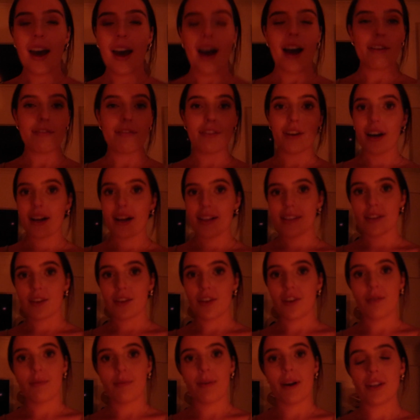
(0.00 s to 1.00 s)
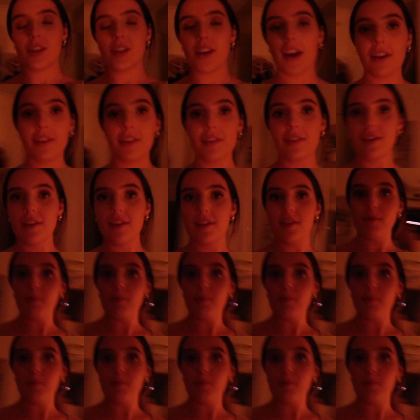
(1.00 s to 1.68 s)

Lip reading: If you guys are new to my channel and